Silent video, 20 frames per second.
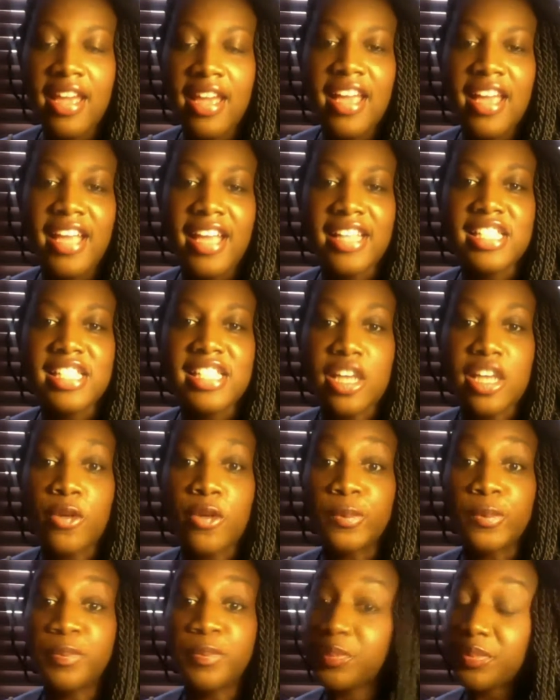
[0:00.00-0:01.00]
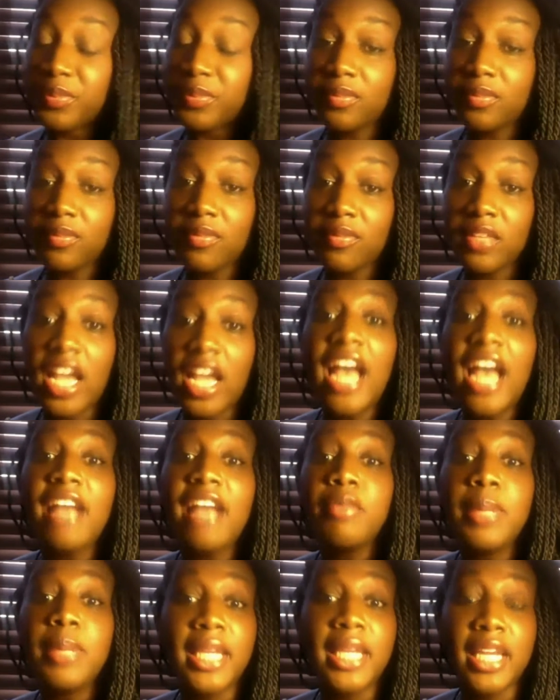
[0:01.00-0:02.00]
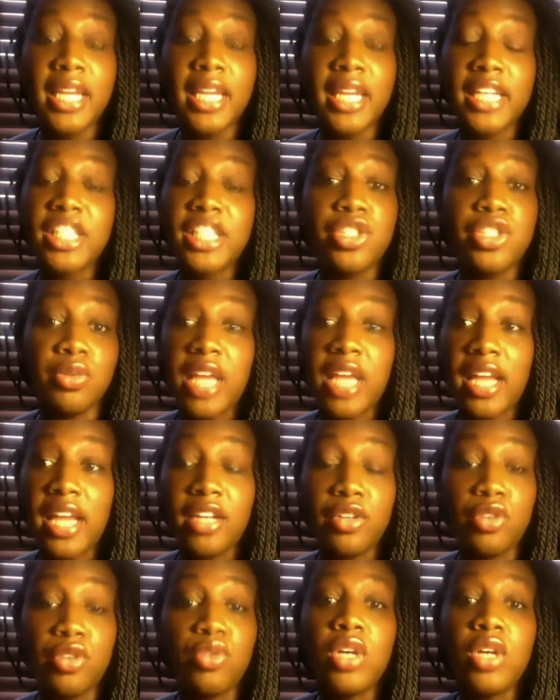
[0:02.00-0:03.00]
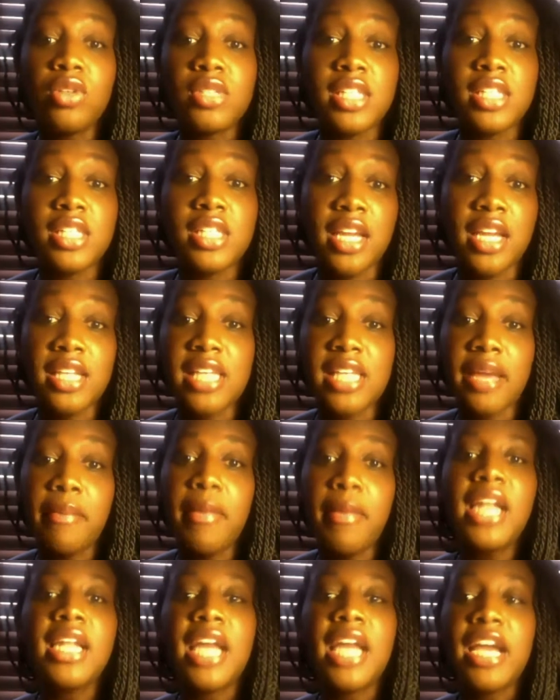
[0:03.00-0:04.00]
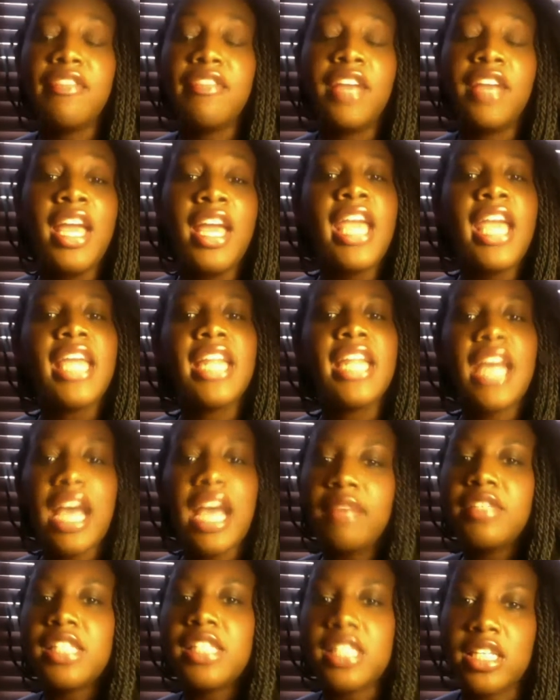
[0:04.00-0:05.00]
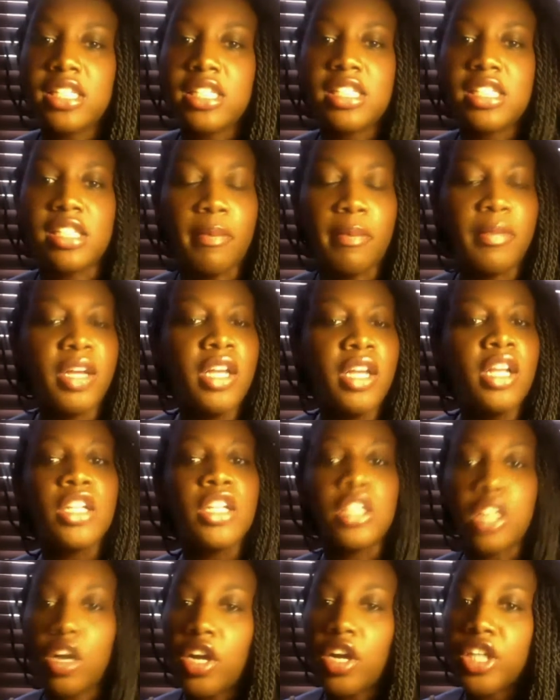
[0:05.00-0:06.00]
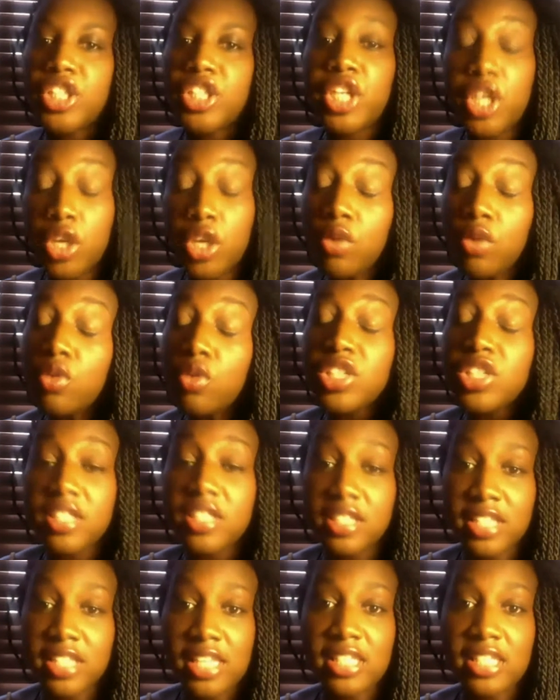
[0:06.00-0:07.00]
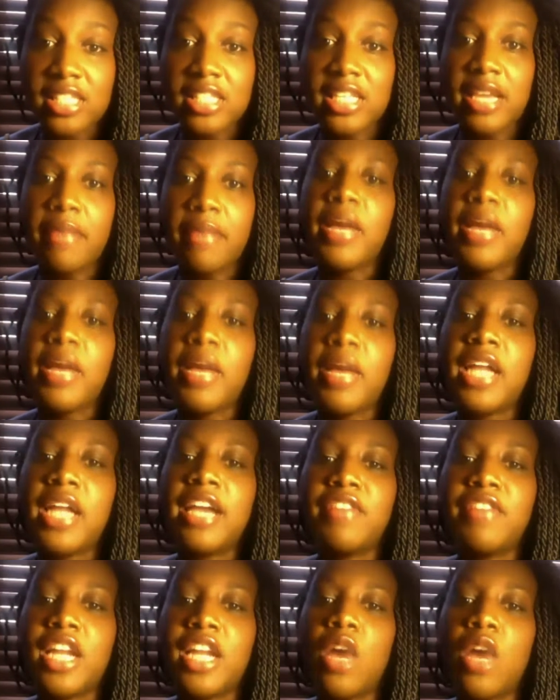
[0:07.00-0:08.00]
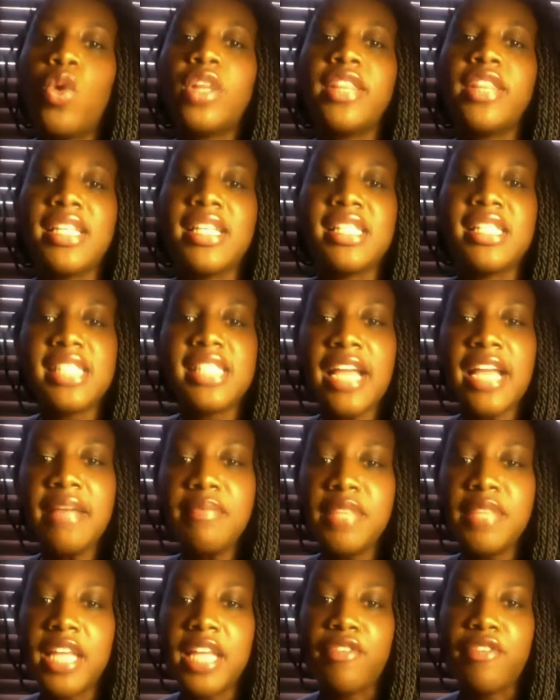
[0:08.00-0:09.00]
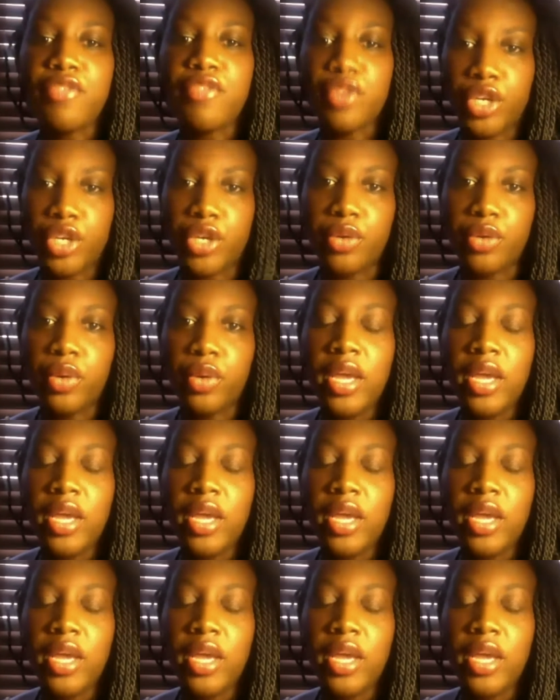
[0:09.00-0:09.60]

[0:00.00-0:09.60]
And so I've began to do those things in my life, and I've seen some large, huge successes in my life, and I want that same thing for you.